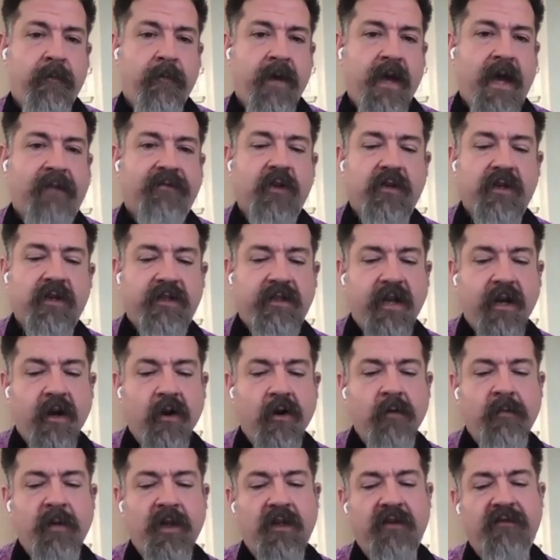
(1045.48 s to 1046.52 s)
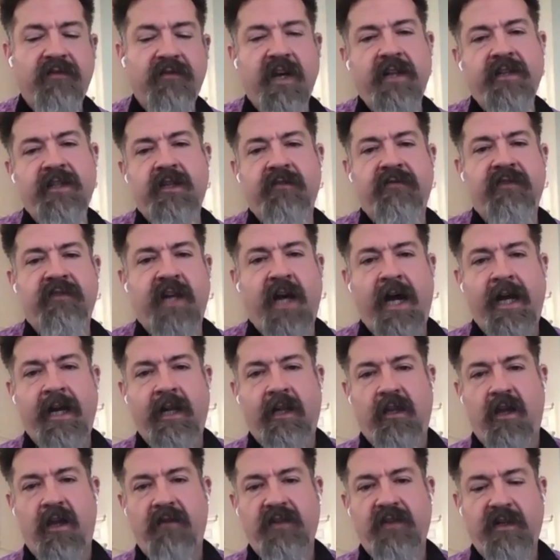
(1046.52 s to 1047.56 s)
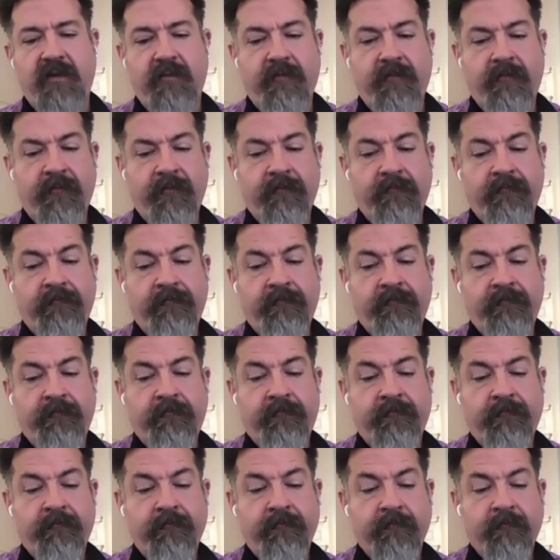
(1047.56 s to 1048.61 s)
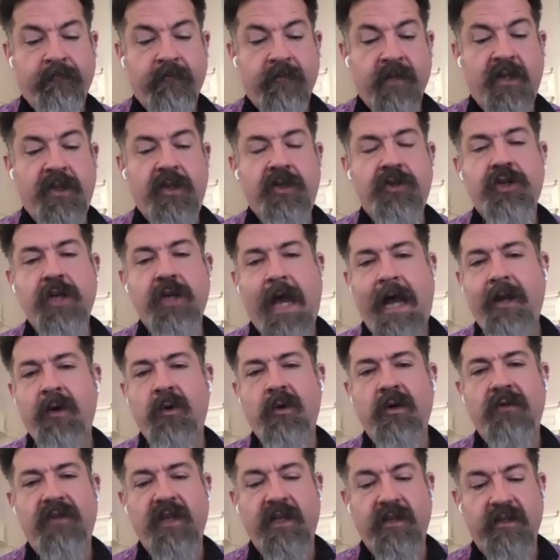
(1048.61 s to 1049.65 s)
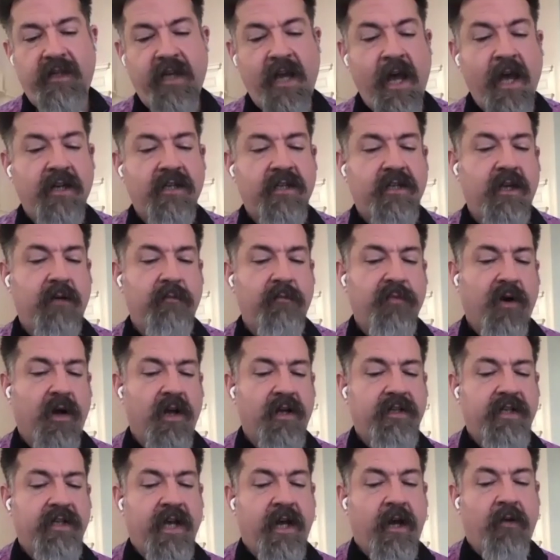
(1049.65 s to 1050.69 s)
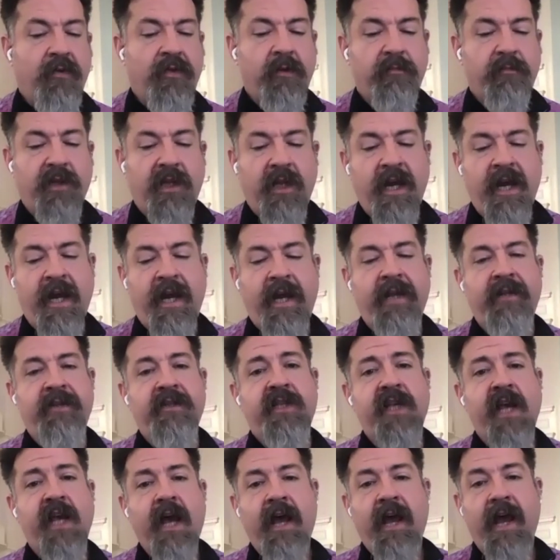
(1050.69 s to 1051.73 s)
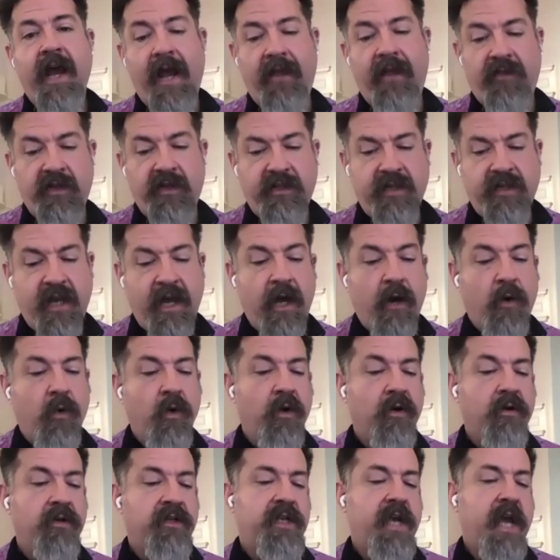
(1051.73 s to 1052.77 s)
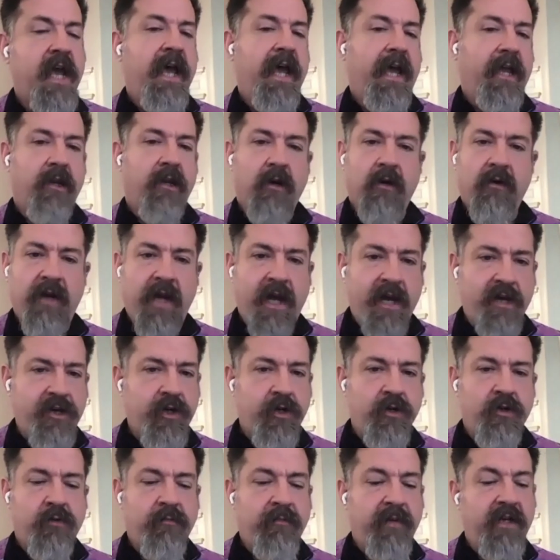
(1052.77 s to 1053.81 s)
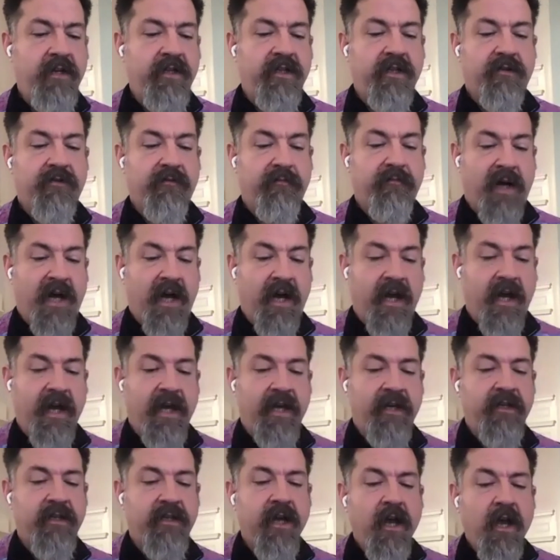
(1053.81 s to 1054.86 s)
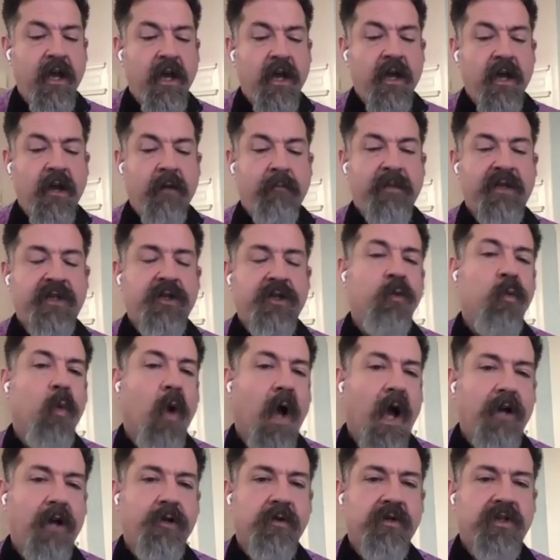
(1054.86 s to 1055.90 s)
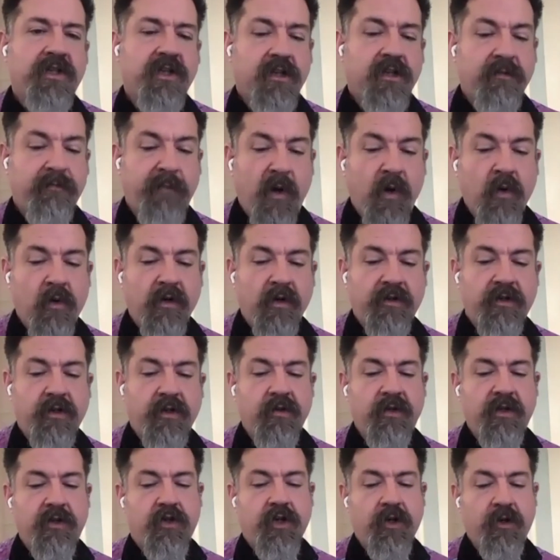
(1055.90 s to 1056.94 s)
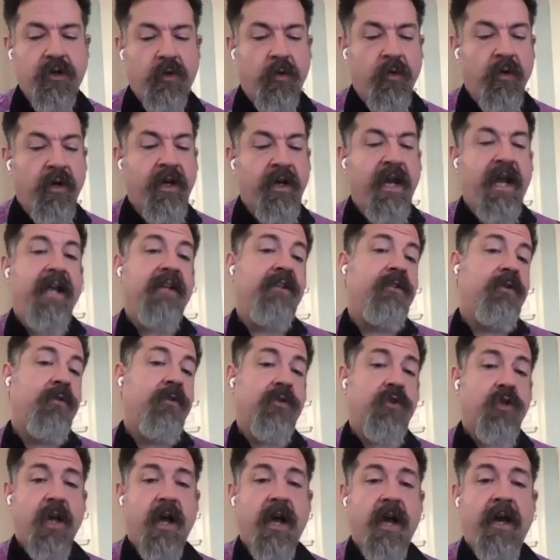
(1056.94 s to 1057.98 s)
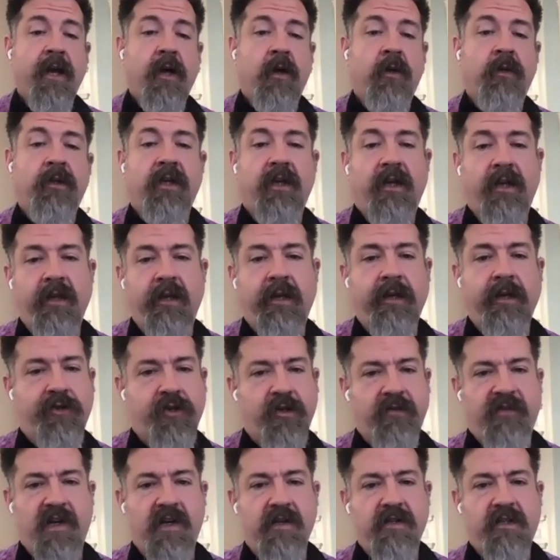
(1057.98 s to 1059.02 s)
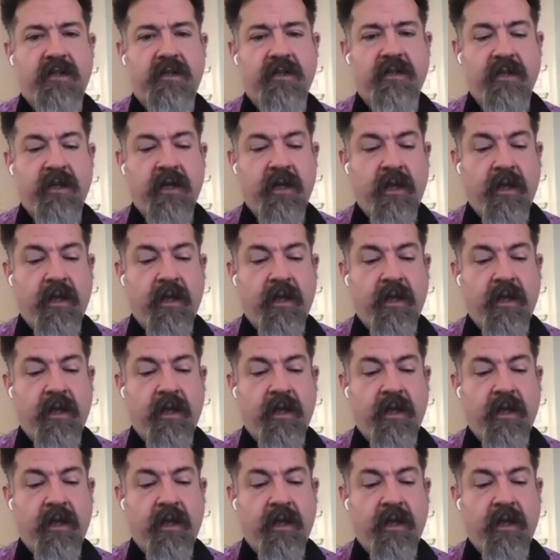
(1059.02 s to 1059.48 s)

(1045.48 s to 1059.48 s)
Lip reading: After the terrible events of 9/11, in the shadow of the attacks that brought down the planes and the towers and our national peace of mind, Mr. Rogers spoke to the children and to the child in each of us,